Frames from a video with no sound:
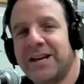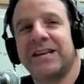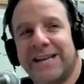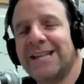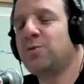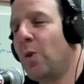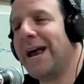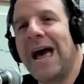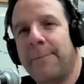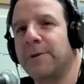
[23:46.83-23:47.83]
Guess
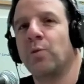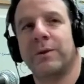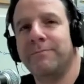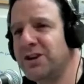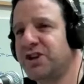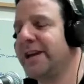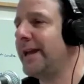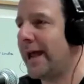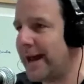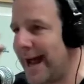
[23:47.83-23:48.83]
what happened when
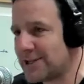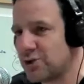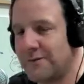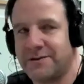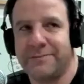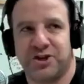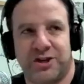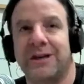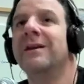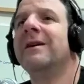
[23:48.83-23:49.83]
Michigan, and hats off to
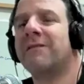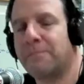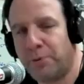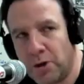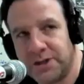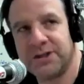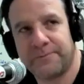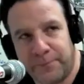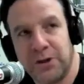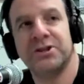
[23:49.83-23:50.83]
Michigan for pulling
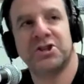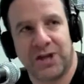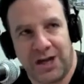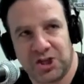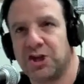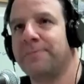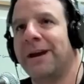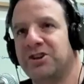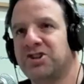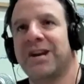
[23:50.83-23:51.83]
pulling the scholarship
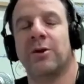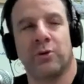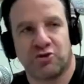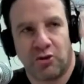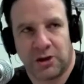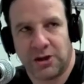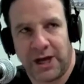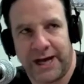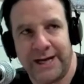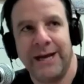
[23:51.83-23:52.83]
and just saying we're drawing a
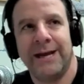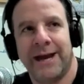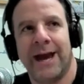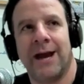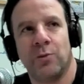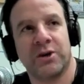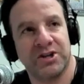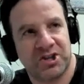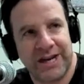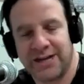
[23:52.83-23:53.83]
line and we're
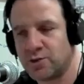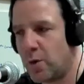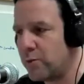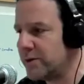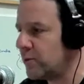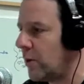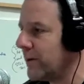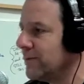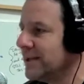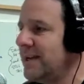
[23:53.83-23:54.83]
going to stand to what we
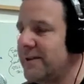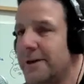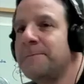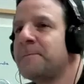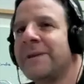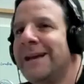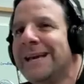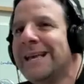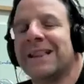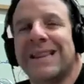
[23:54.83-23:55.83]
what we believe in.
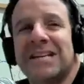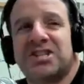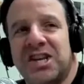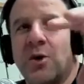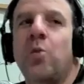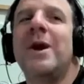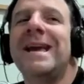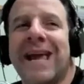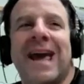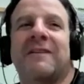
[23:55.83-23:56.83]
Less than a
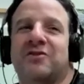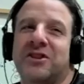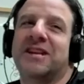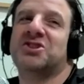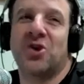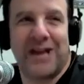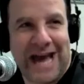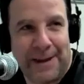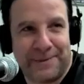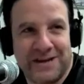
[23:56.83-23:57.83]
week after this
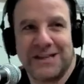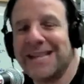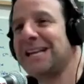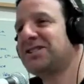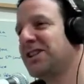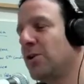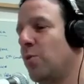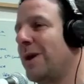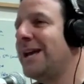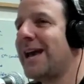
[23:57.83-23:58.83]
all happened, less than
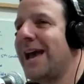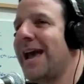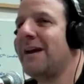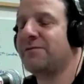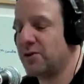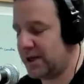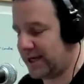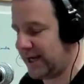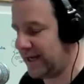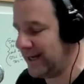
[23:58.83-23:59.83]
a week after the
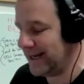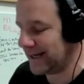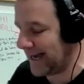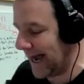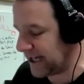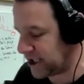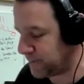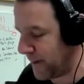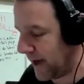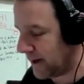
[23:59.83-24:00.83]
kid got
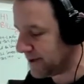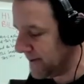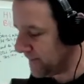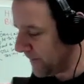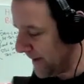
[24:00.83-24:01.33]
expelled,